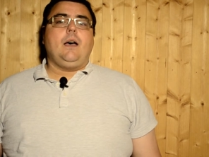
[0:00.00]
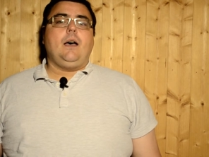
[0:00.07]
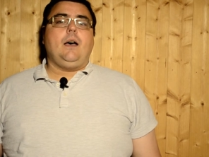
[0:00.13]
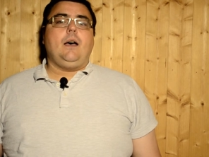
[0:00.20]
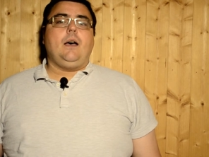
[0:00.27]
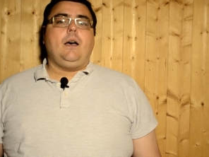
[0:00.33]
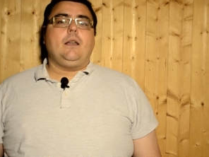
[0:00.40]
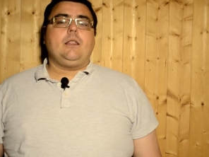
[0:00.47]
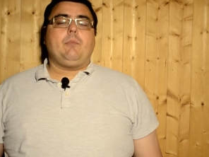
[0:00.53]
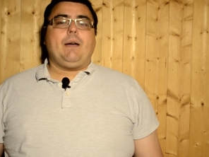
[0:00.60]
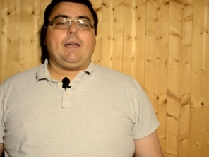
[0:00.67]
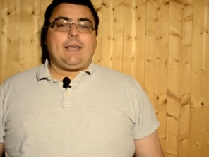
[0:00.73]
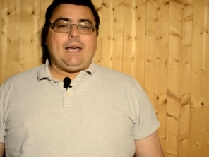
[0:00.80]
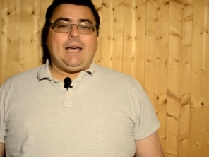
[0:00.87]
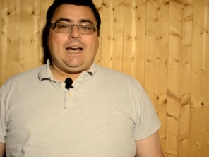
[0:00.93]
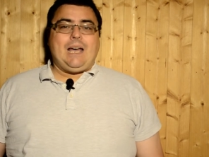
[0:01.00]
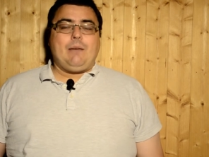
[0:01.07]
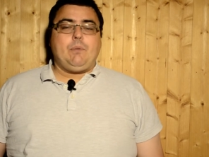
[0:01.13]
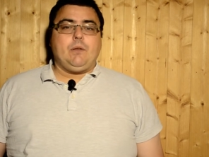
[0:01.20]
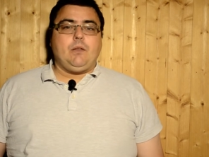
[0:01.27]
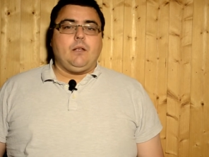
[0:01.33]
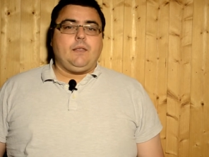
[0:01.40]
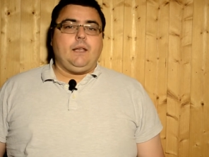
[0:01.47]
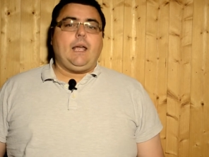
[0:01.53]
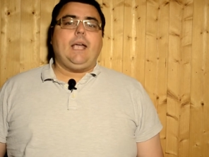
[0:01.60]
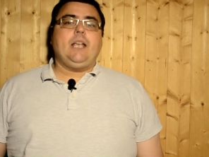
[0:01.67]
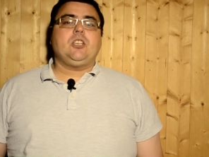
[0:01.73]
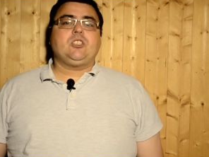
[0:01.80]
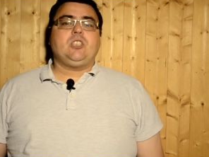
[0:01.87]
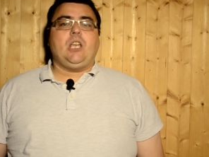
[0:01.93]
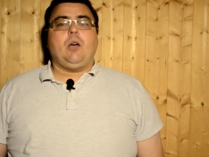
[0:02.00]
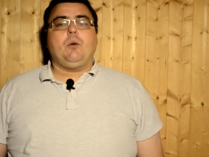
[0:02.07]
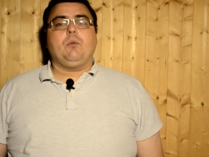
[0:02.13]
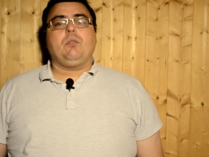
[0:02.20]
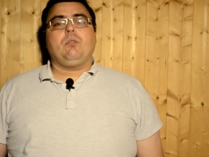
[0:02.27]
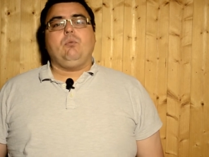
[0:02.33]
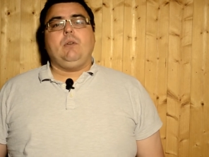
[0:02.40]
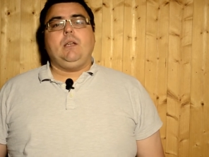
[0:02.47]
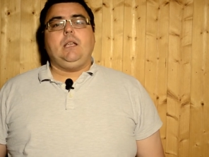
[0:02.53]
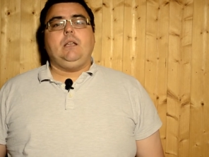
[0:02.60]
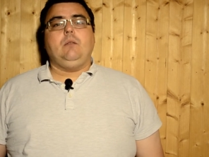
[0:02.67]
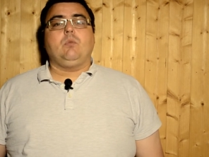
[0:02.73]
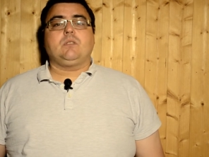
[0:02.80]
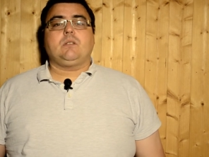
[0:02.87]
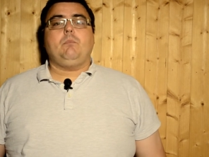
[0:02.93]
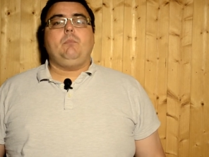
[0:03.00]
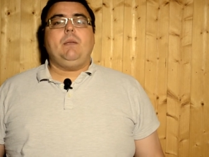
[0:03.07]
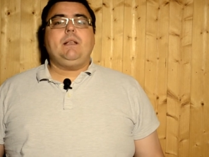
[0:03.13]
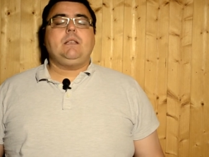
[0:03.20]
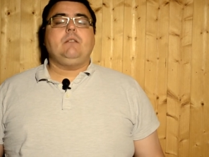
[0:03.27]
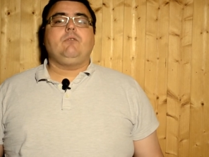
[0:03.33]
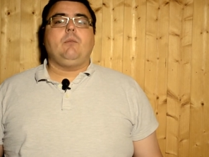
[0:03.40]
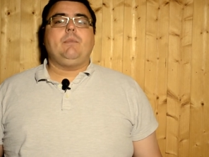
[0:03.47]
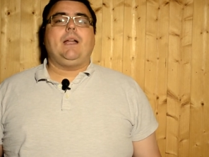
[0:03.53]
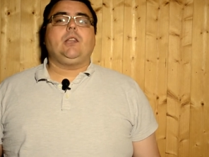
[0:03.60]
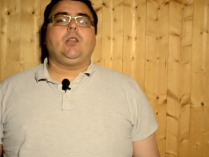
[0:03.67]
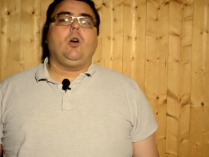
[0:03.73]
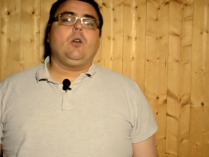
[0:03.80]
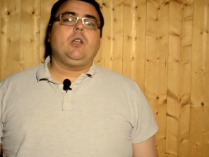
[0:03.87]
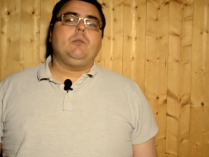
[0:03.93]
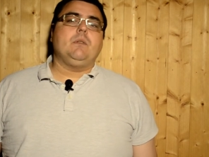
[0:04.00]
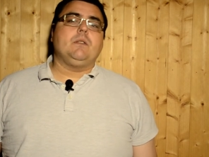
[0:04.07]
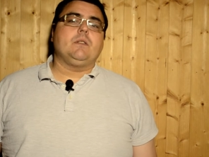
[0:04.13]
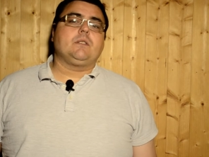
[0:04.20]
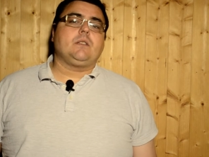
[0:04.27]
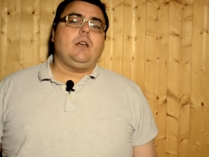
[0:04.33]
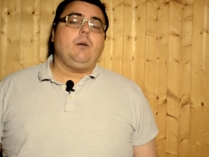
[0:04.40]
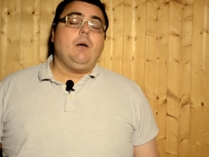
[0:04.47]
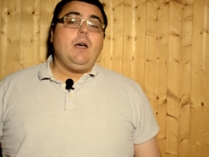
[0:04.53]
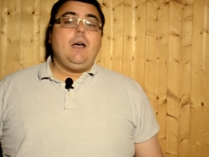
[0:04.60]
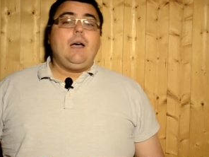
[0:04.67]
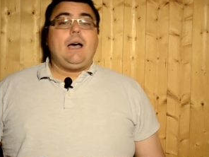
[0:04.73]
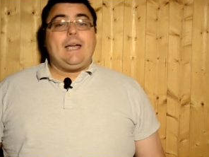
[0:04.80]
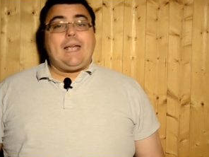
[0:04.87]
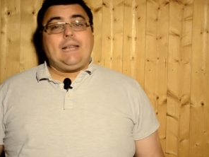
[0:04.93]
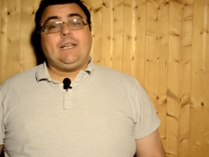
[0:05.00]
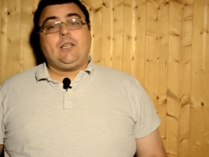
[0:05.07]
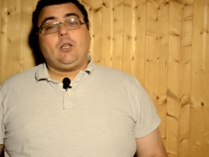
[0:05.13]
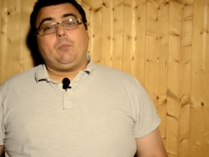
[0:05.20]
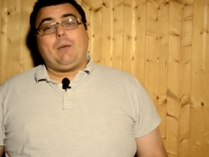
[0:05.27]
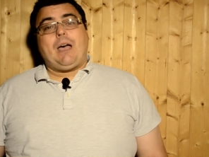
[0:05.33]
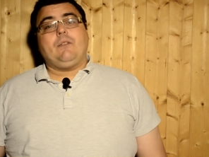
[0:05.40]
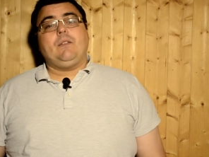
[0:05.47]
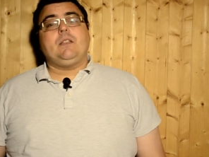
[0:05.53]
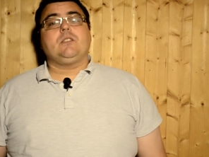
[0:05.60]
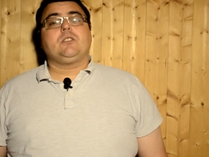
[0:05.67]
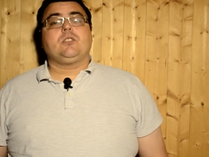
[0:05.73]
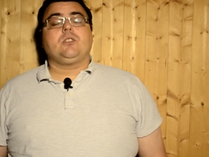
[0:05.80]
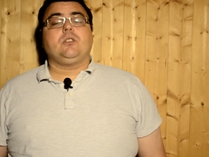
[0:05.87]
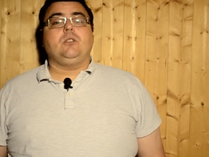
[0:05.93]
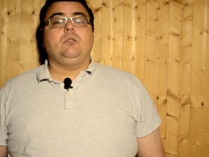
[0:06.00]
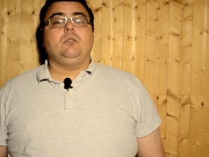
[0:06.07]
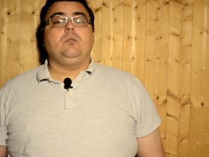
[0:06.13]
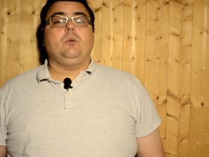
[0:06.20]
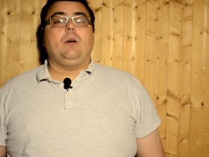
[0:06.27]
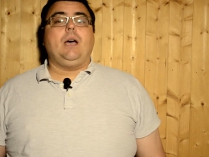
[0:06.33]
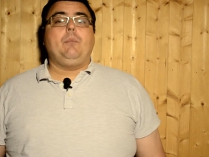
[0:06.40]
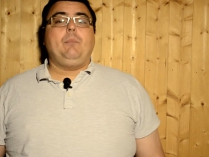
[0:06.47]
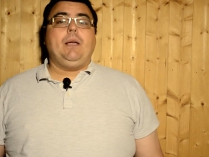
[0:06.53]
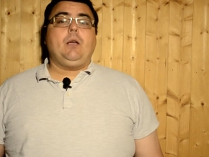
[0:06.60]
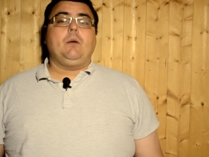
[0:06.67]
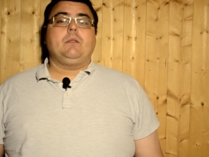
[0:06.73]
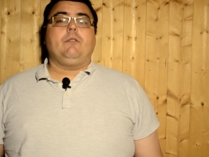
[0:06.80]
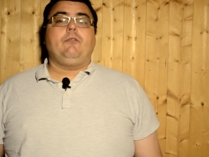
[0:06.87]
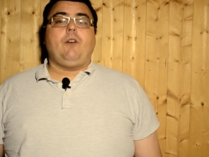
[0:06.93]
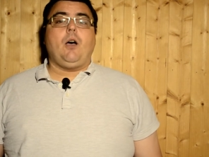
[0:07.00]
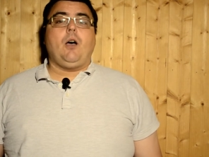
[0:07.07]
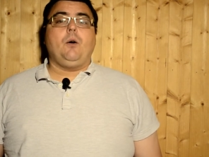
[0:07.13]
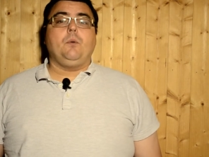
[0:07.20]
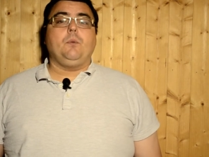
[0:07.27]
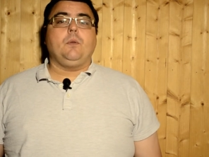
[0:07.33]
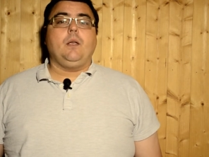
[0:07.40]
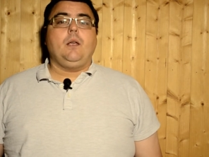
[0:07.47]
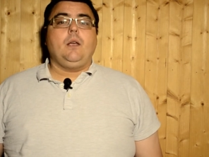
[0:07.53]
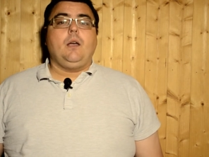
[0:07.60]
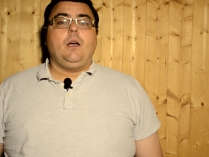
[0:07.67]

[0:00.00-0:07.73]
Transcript: uh, the bicarbonate, the H C O three, was omitted from that document. So I ended up having to uh, pick up the phone,